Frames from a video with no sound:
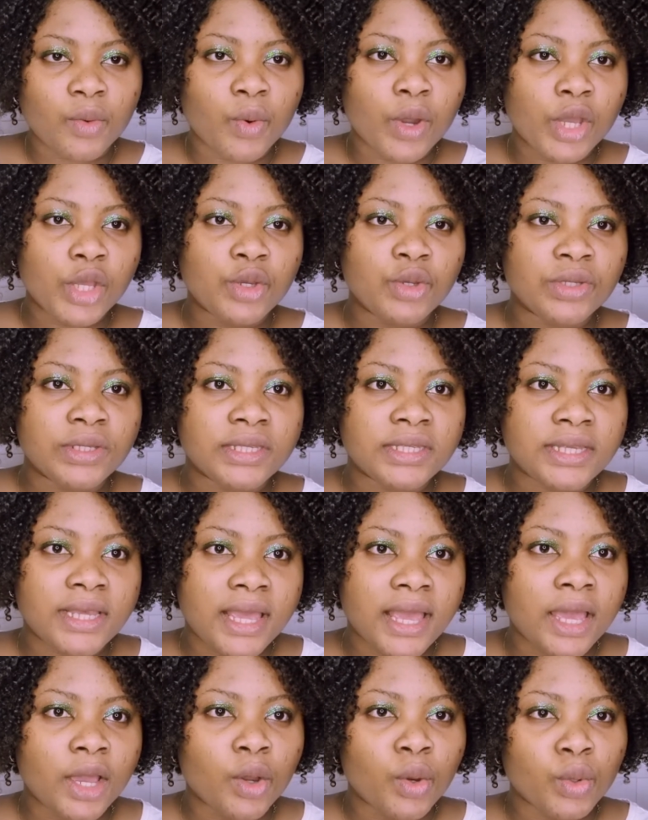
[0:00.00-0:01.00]
when you
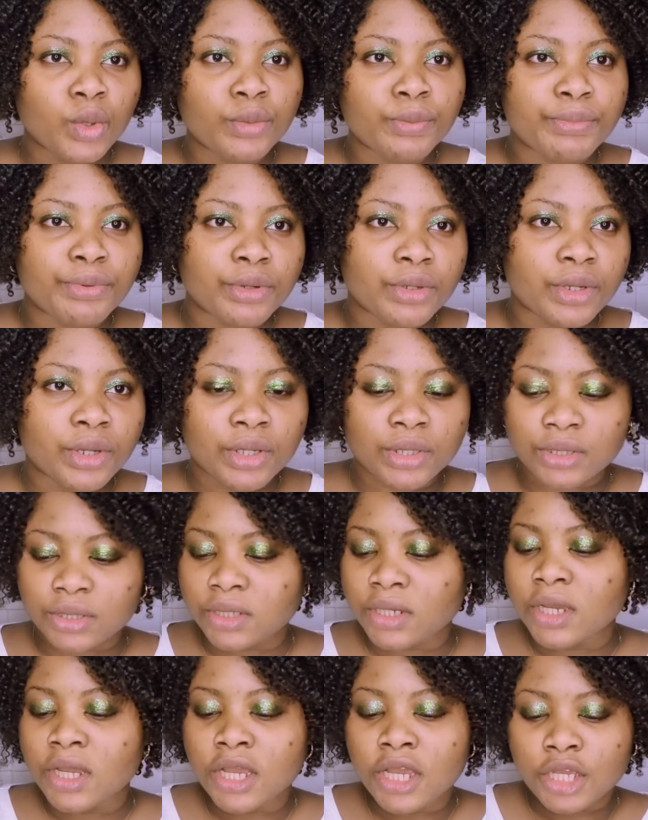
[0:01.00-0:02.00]
see a good product,
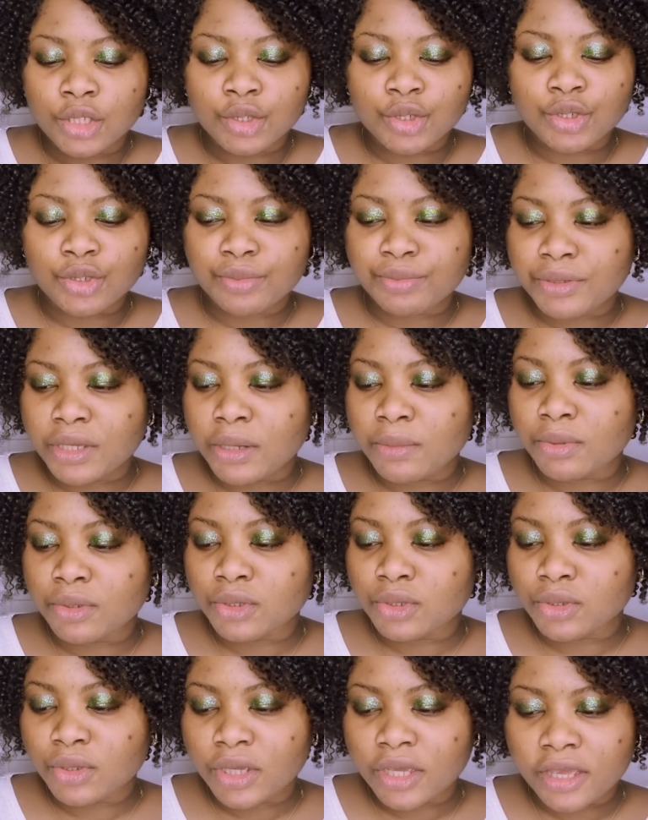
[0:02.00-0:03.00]
you should be
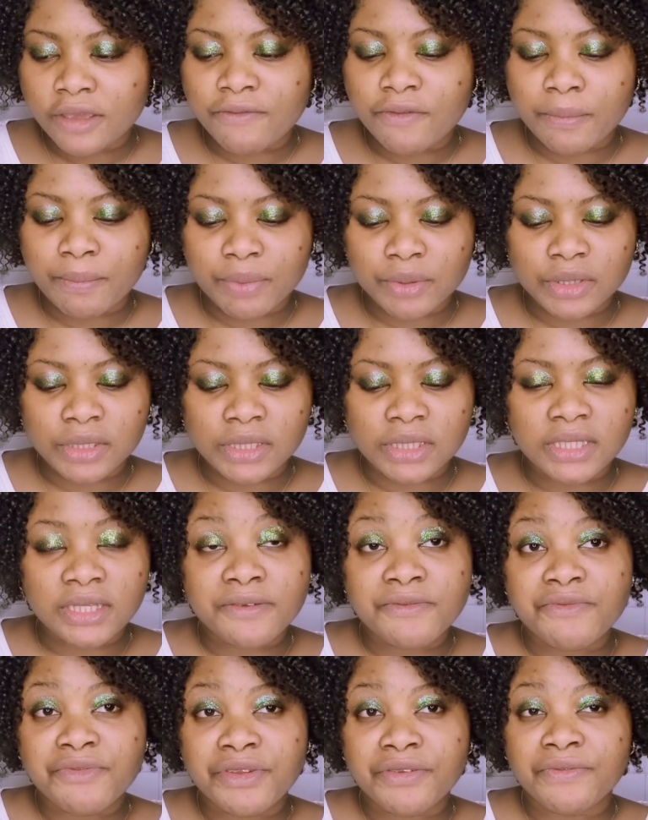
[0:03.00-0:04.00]
able to give a
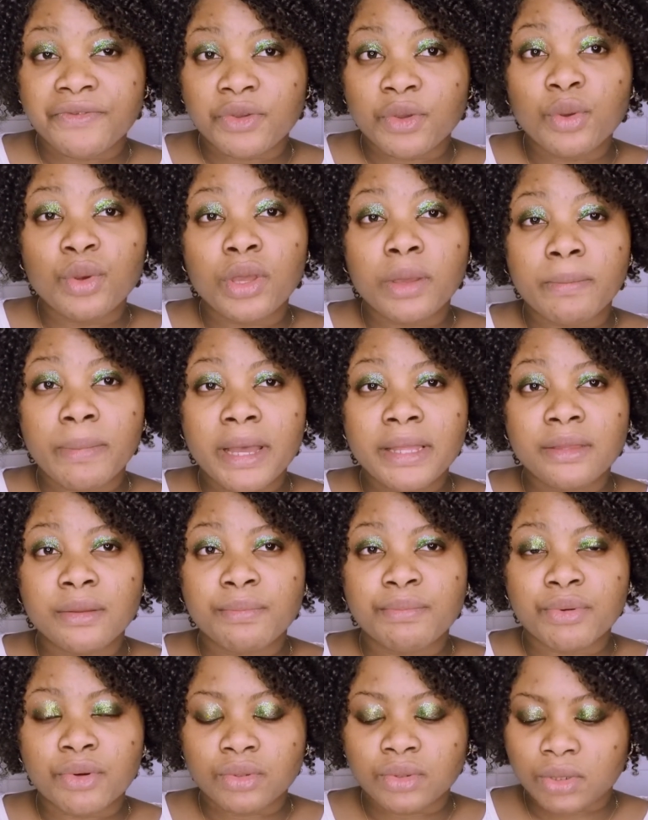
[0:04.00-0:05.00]
positive review about the
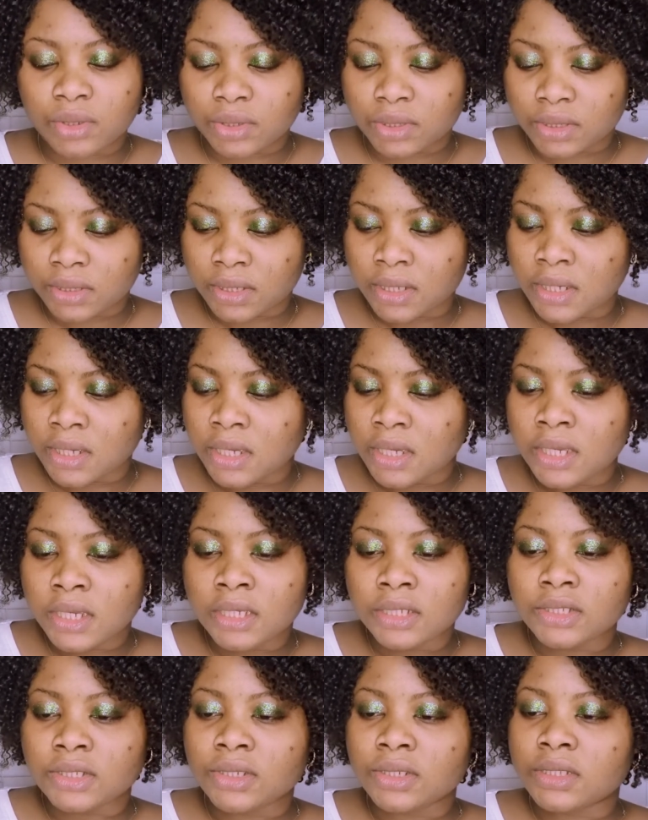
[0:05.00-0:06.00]
product.
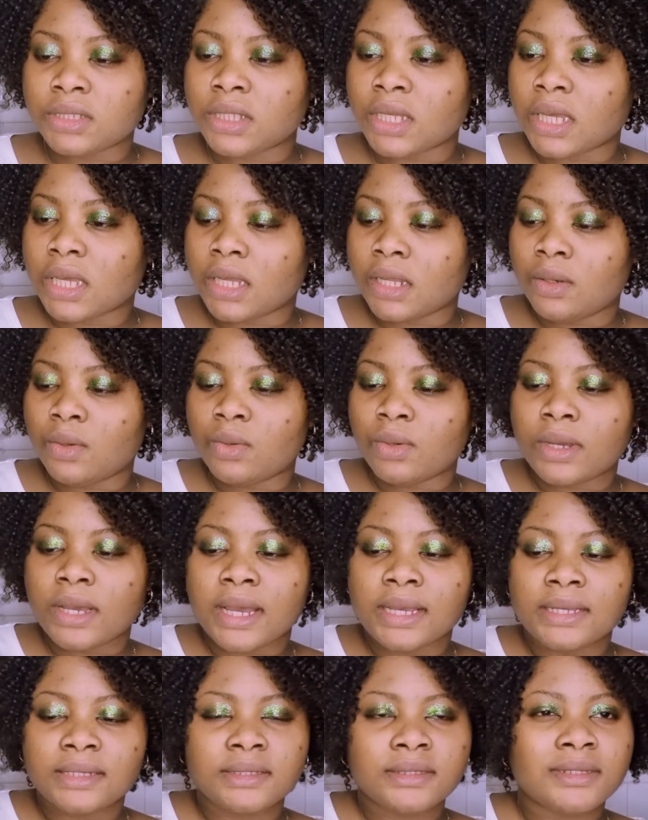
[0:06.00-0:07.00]
Just take a look,
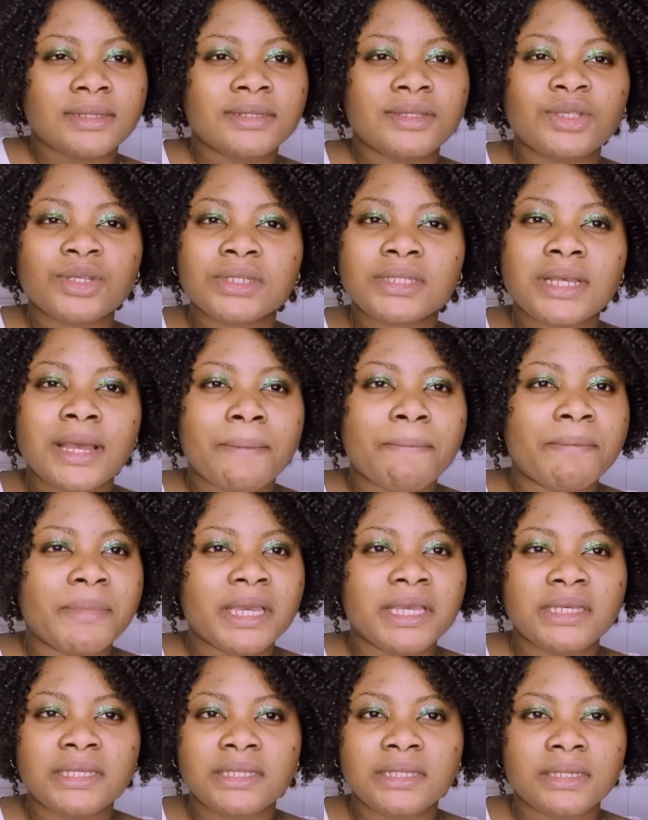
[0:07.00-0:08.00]
guys. It's just
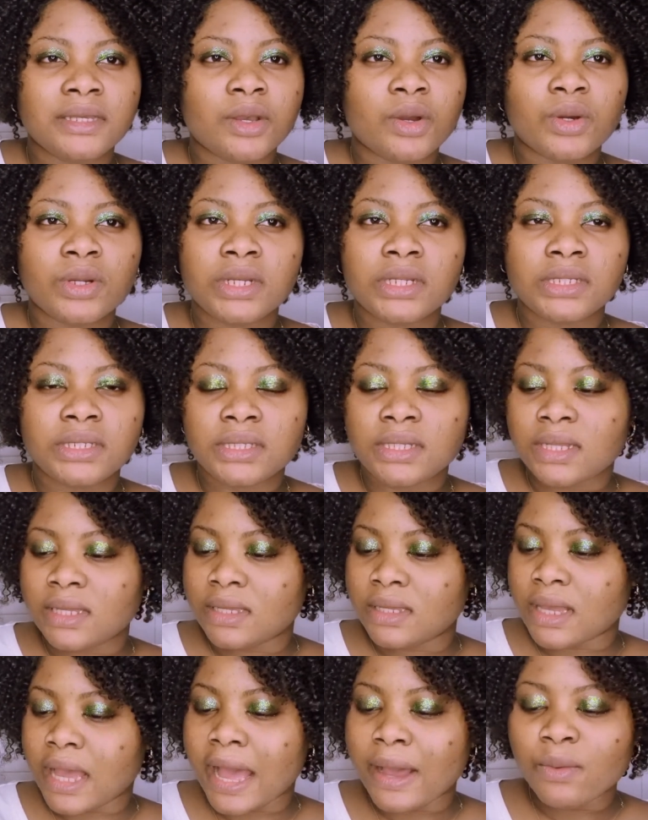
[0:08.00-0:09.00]
amazing,
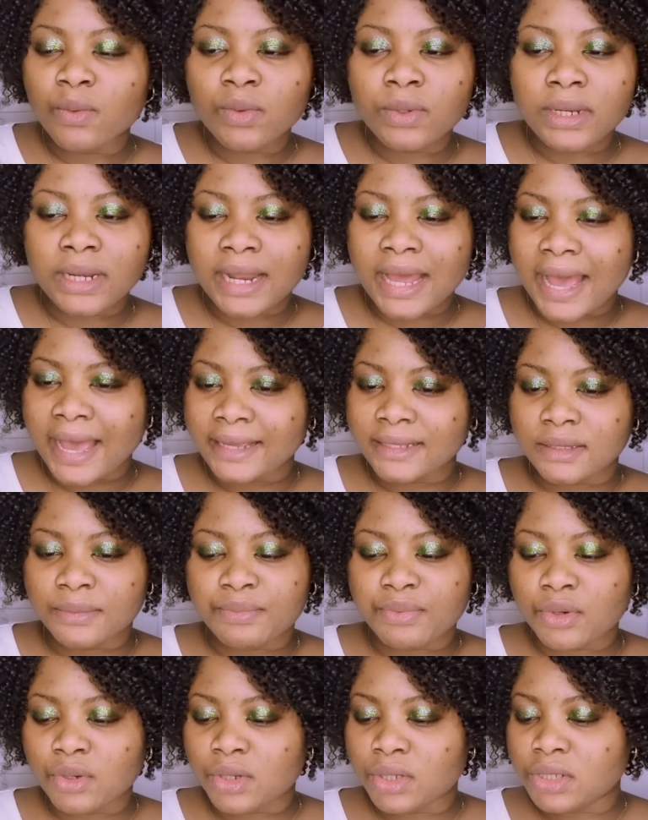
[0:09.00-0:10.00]
honestly. I won't lie, the
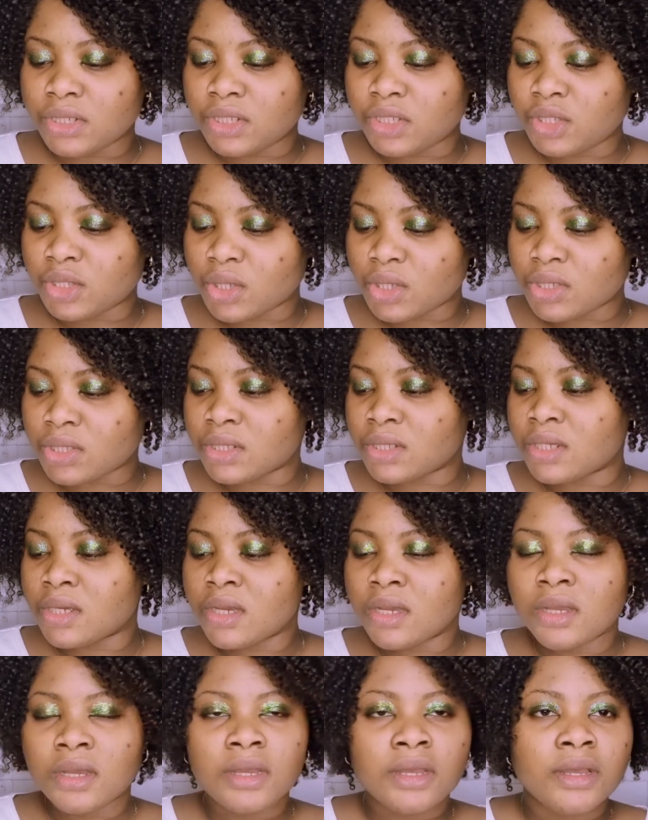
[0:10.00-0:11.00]
product is just
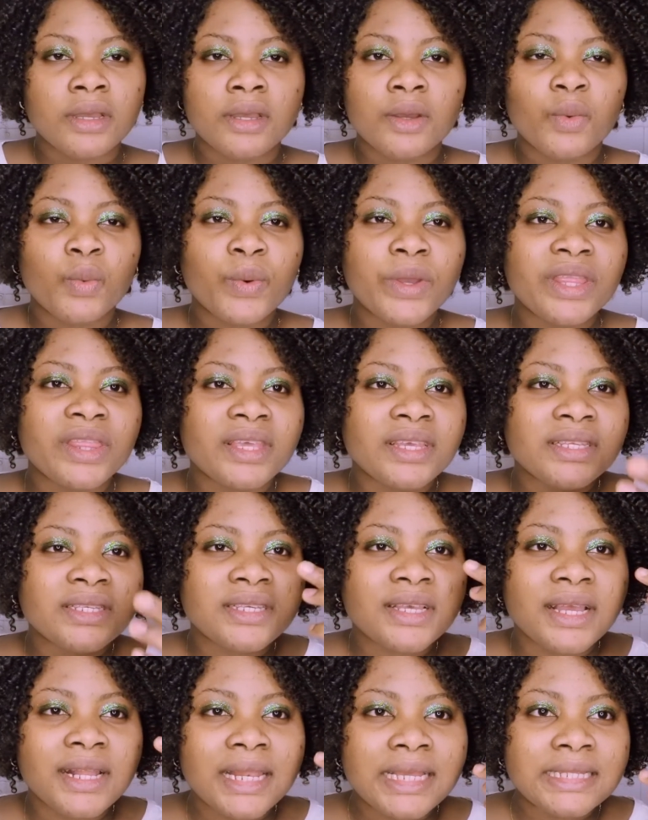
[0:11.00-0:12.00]
with this
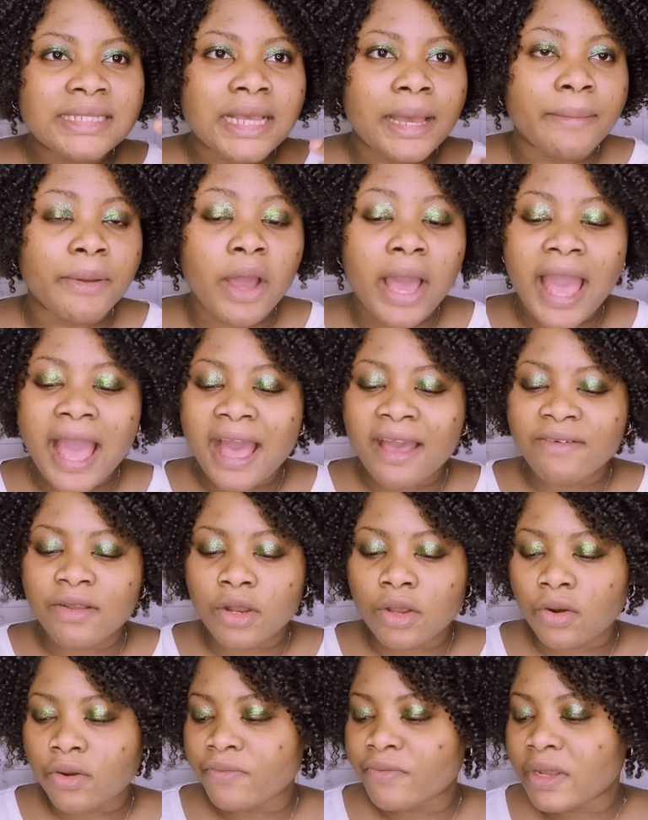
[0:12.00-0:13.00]
glitter, because I have a
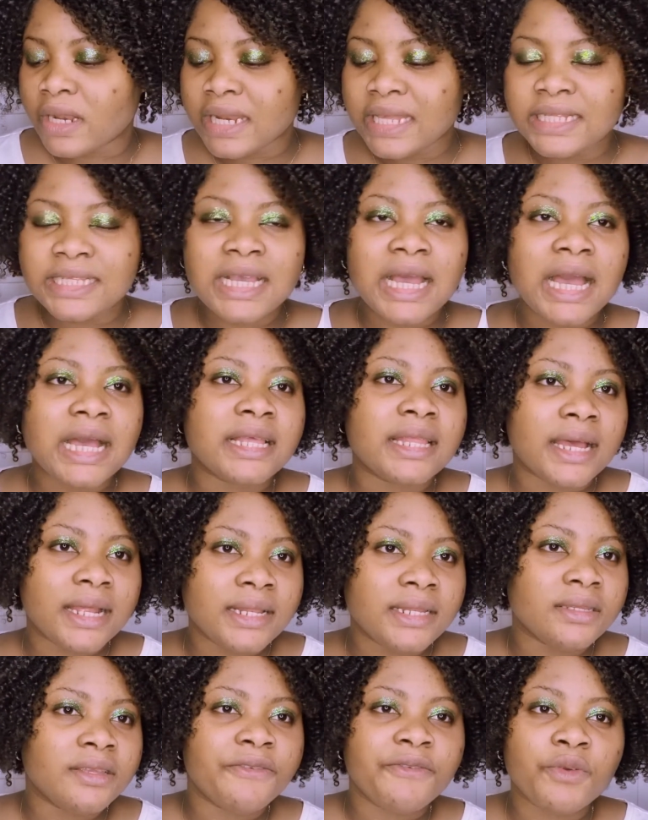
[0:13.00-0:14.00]
lot of glitter
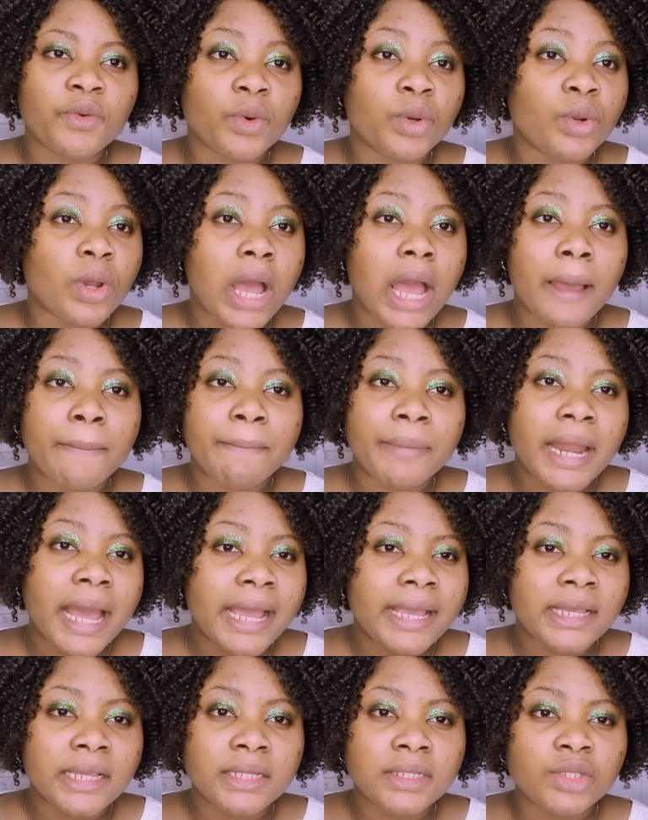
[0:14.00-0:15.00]
that if you want to
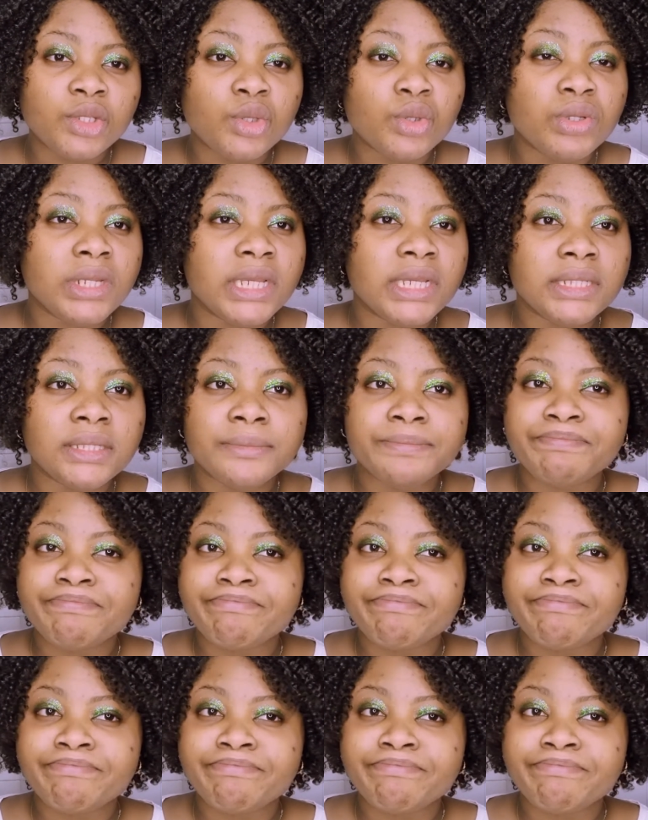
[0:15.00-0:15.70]
apply it, you need